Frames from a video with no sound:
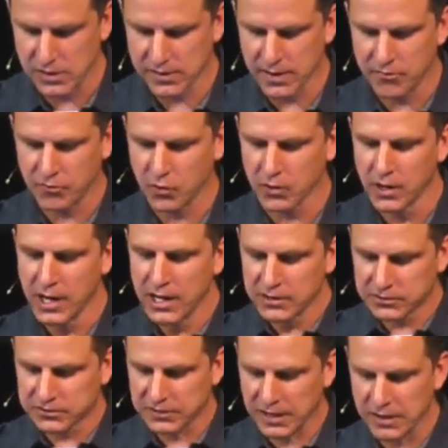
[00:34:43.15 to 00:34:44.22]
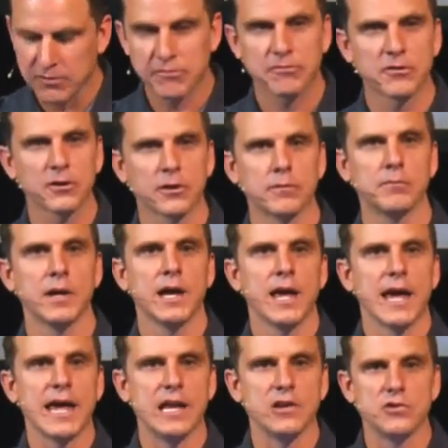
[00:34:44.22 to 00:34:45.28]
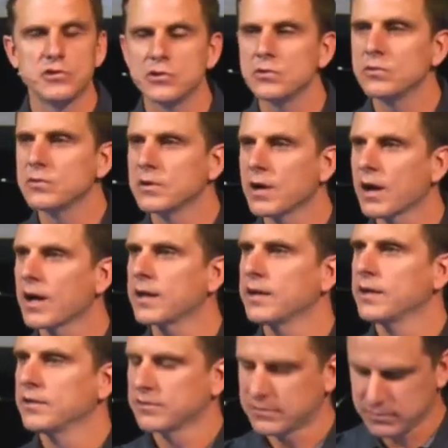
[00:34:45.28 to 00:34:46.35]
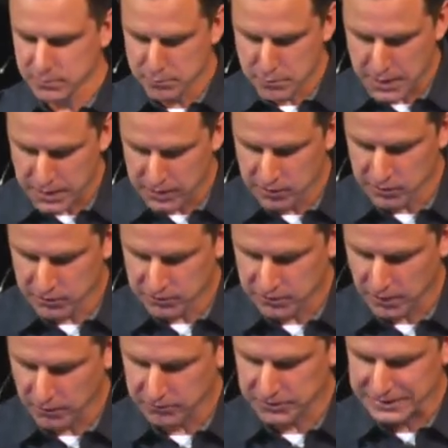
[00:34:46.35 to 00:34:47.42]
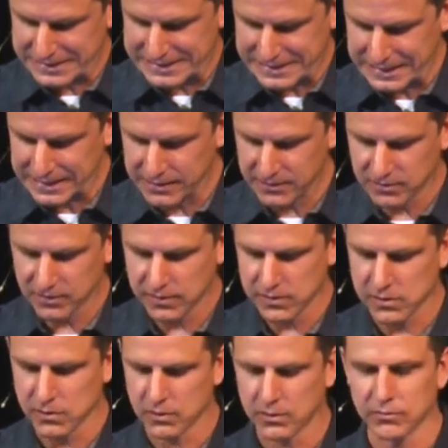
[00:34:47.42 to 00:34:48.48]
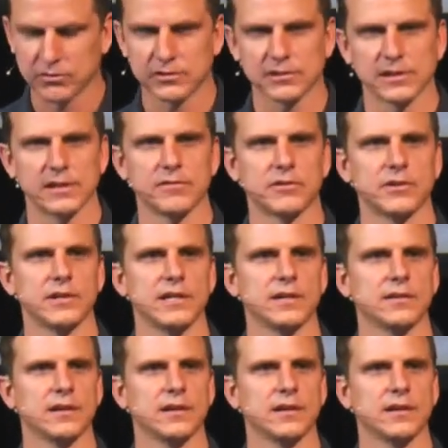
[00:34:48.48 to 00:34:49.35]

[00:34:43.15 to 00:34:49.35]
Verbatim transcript: Therefore, stand firm and do not submit yourselves again to the yoke of slavery.